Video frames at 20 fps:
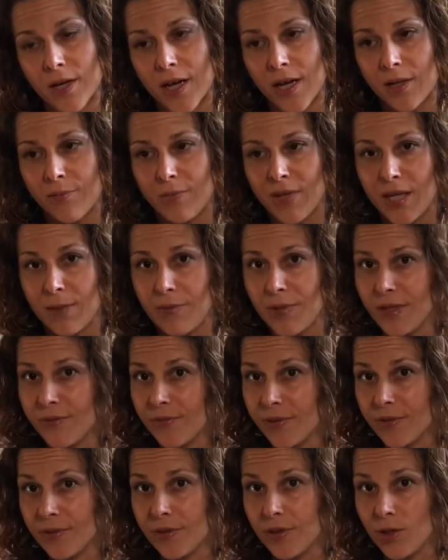And maybe
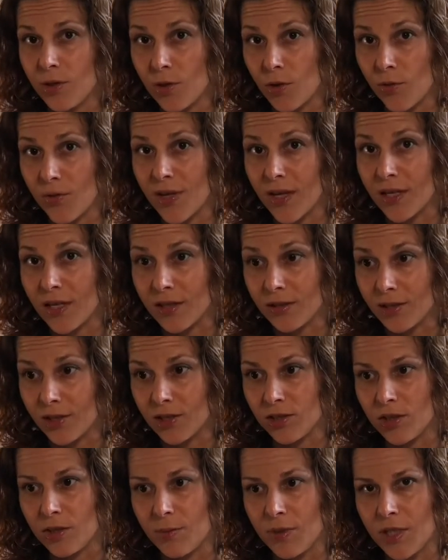even, you know, that it
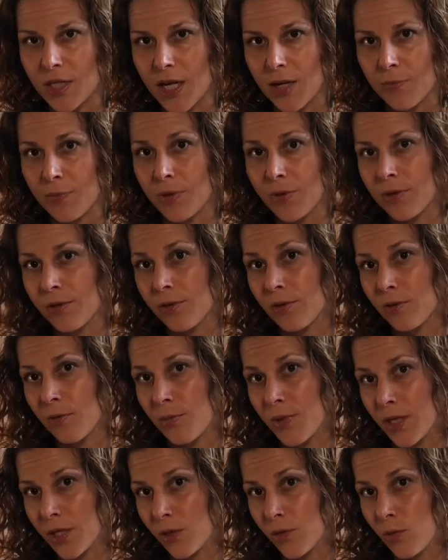needs to be tempered a little
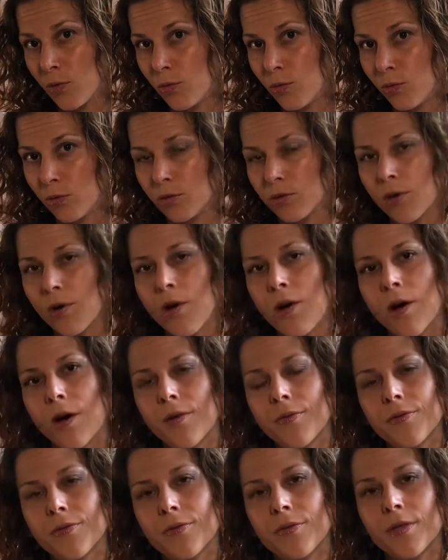bit, cooled off.